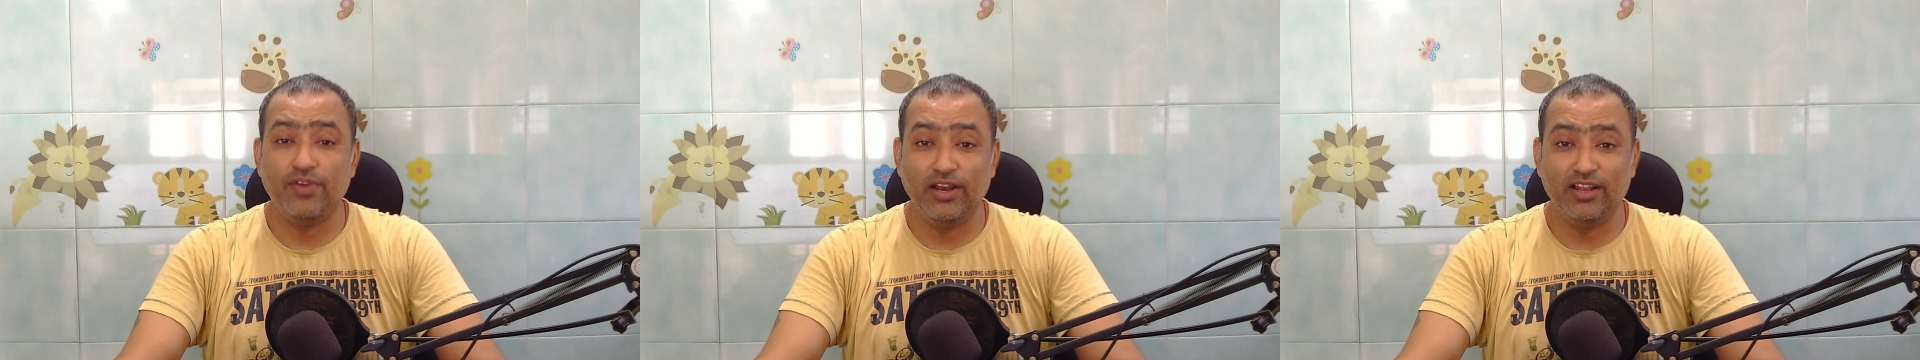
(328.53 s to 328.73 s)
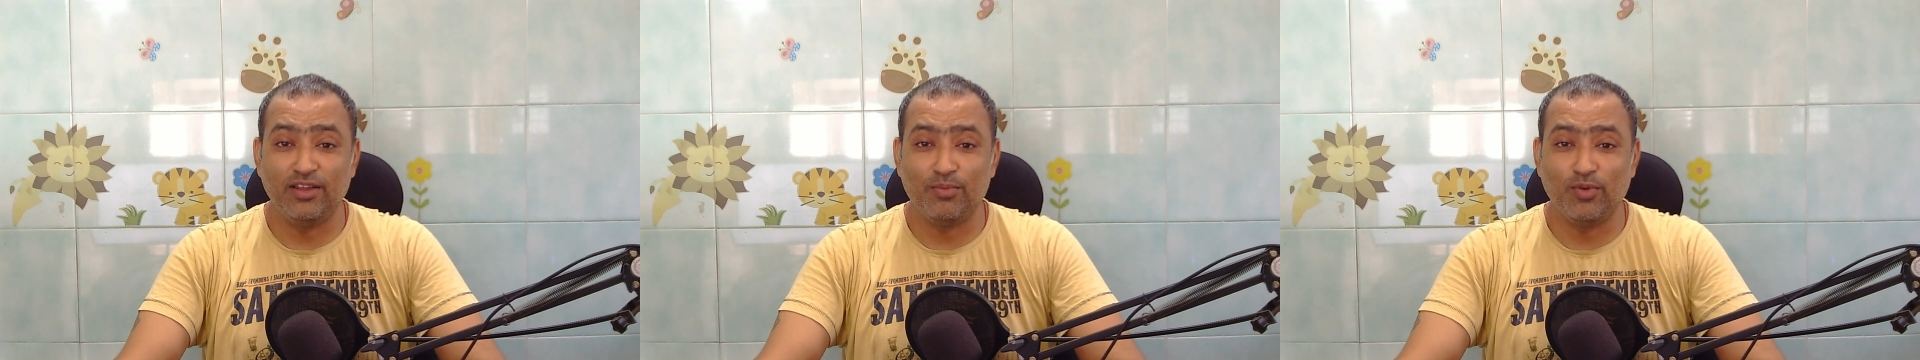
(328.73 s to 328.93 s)

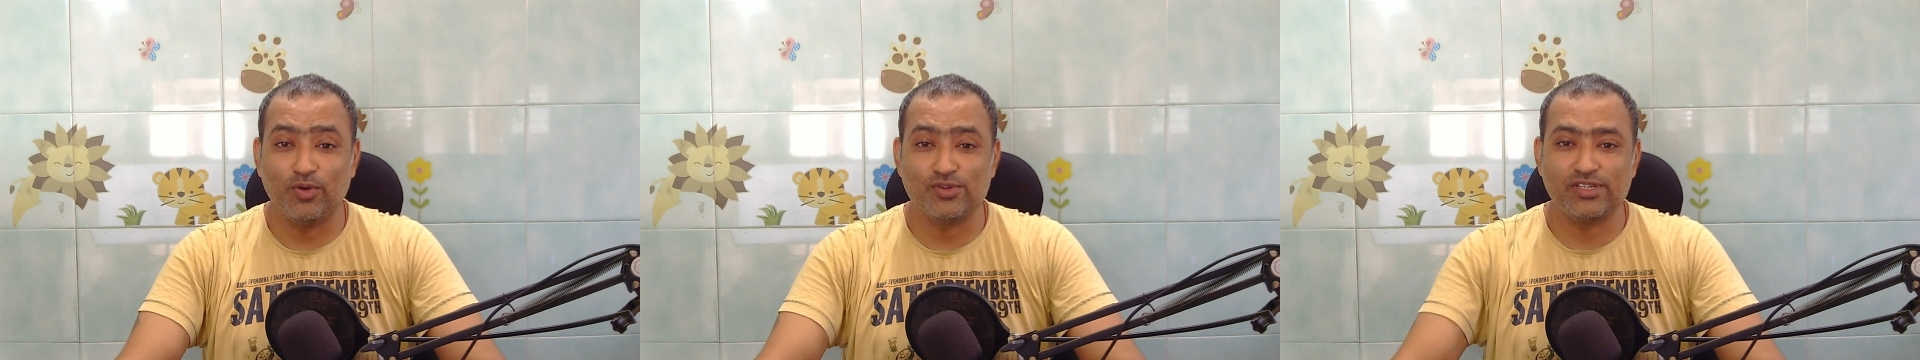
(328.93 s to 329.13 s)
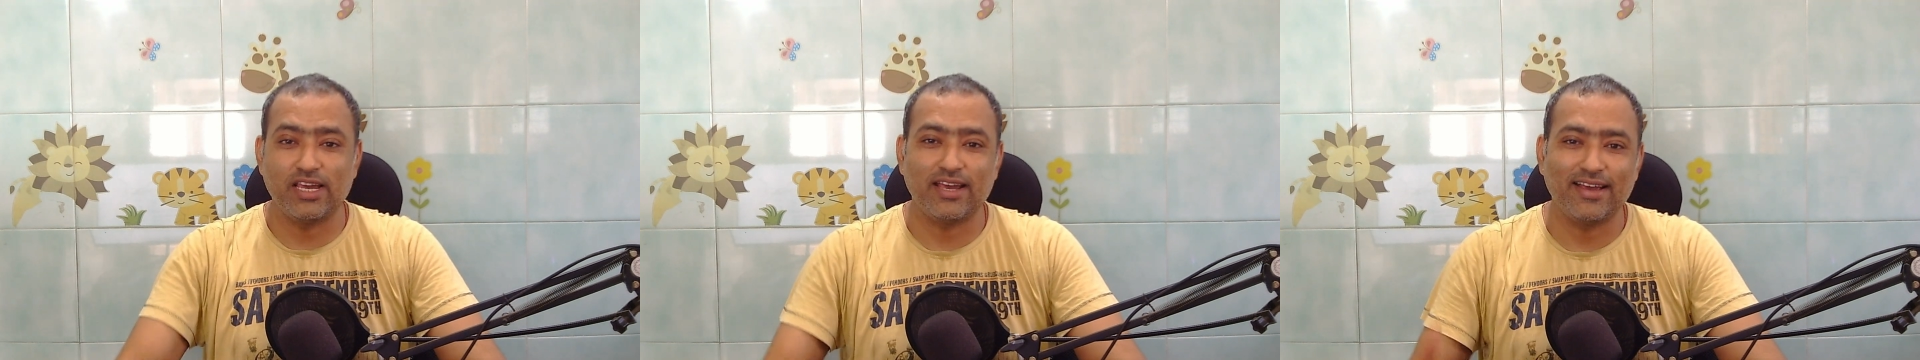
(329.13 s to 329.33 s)
Feel the
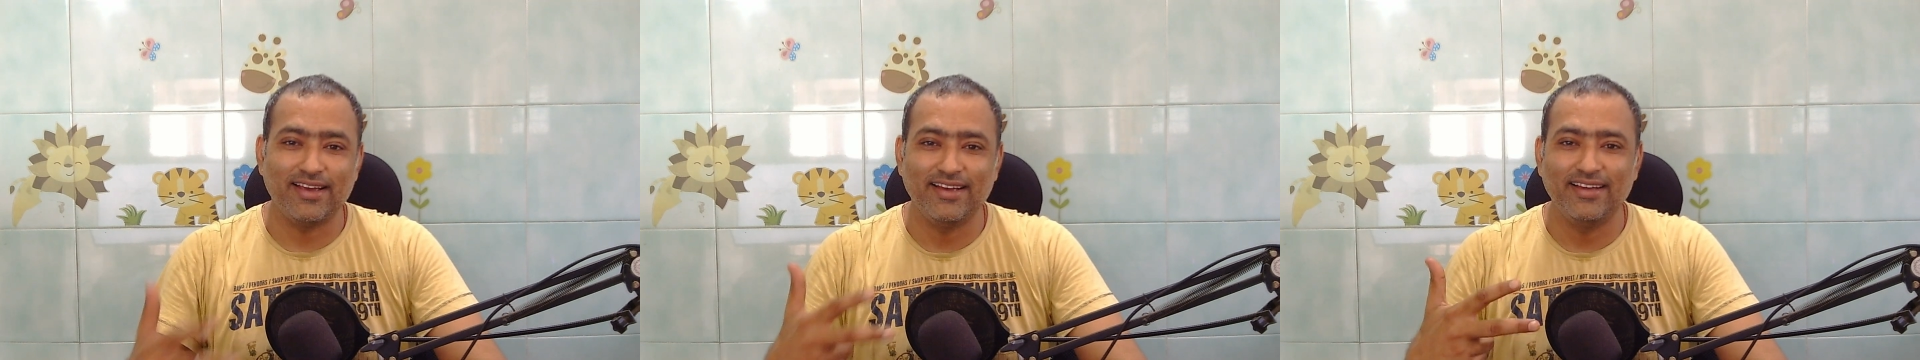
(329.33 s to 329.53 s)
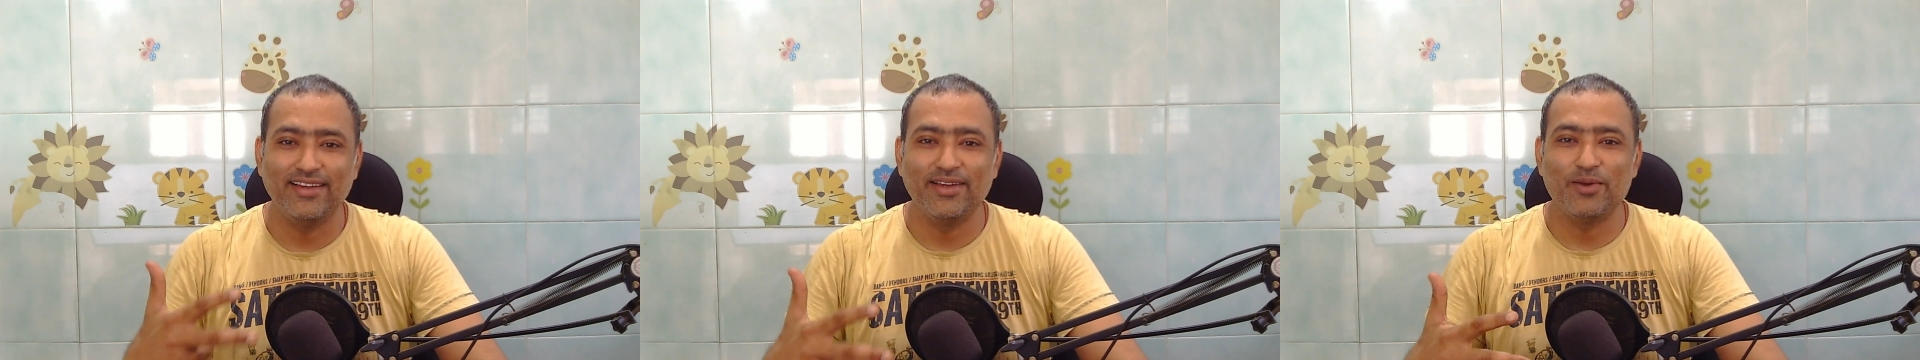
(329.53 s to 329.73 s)

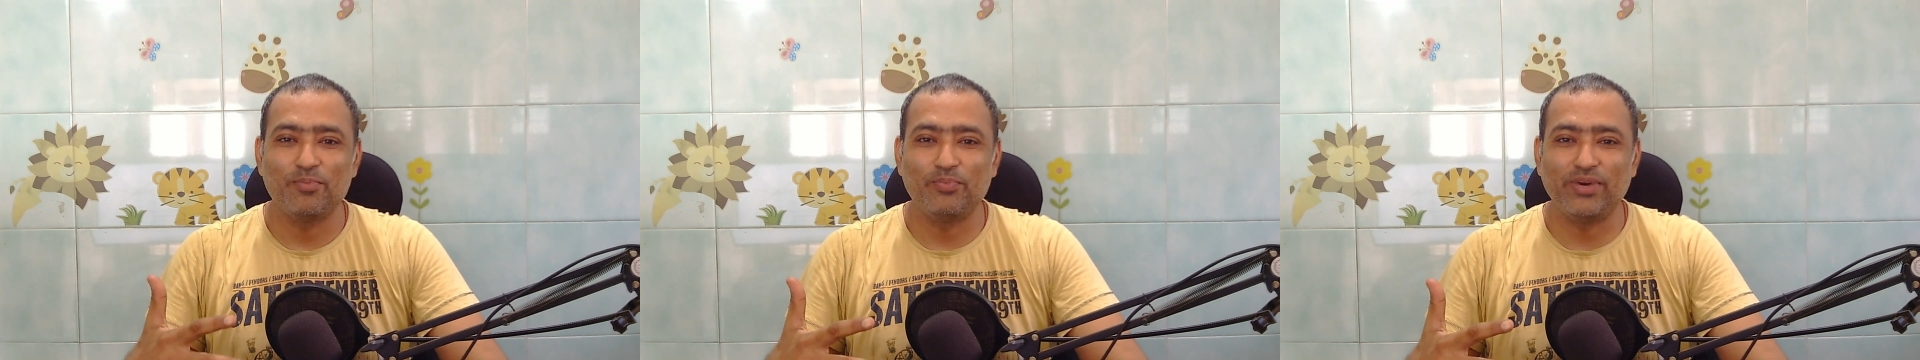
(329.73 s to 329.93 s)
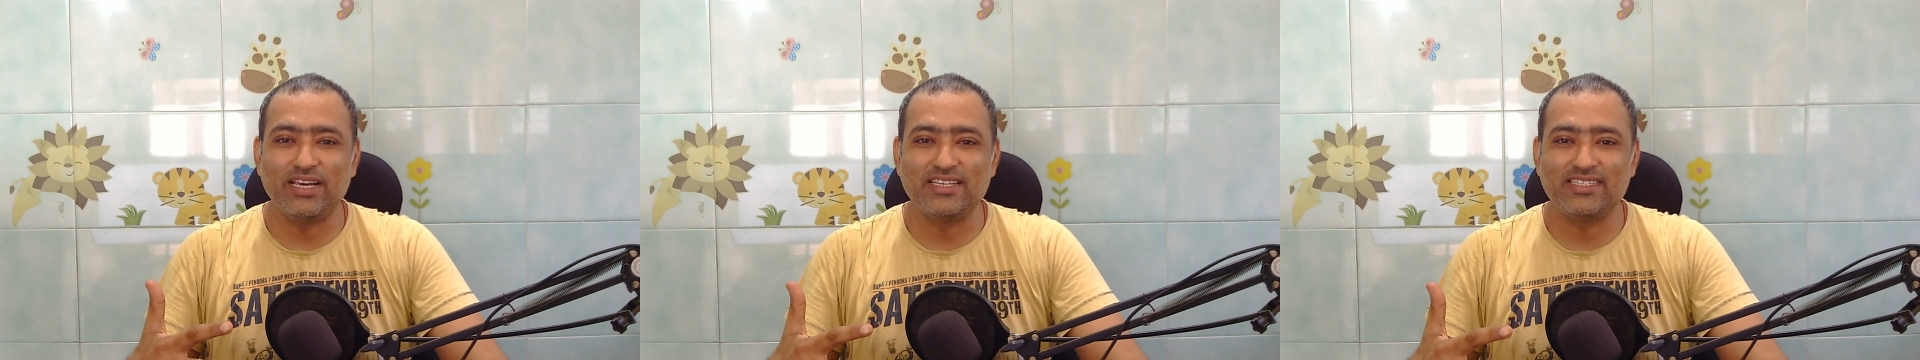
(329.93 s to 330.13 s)
music.
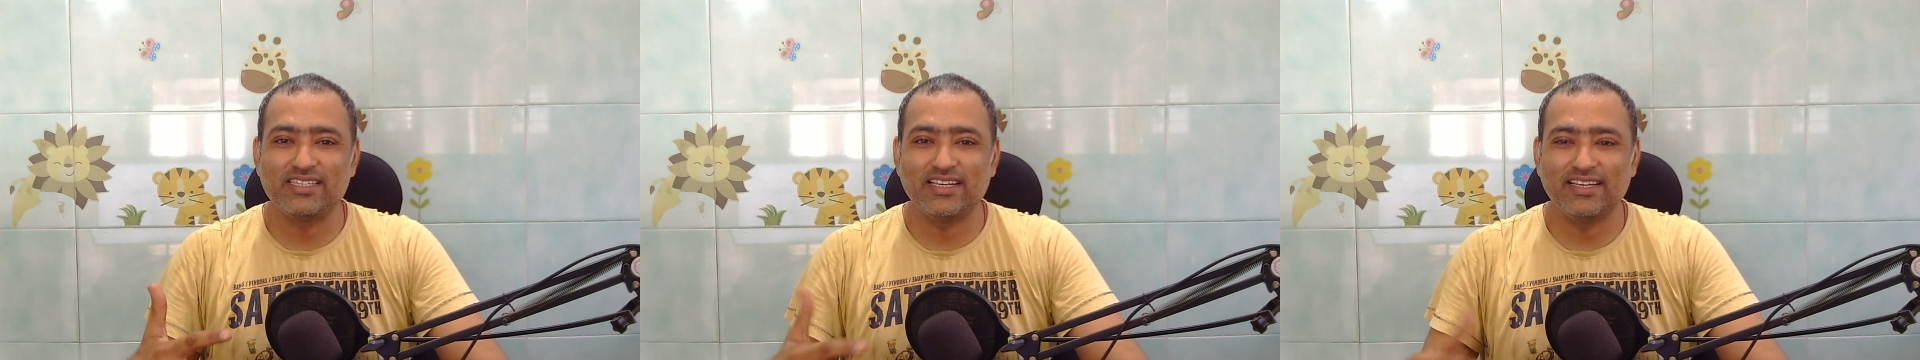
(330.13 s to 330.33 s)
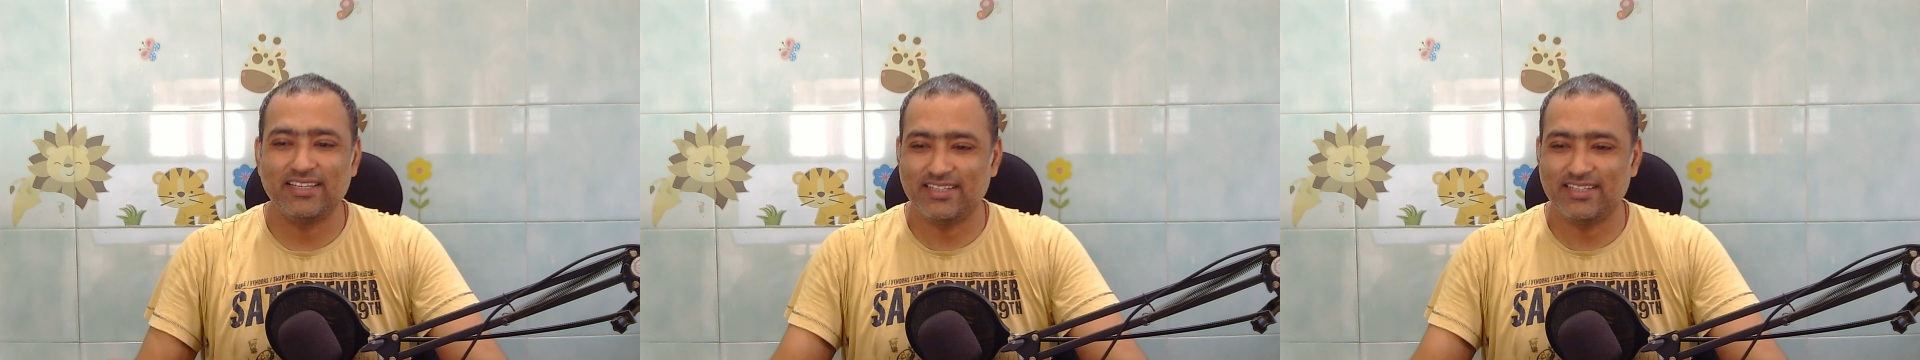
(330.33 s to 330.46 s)
Peace.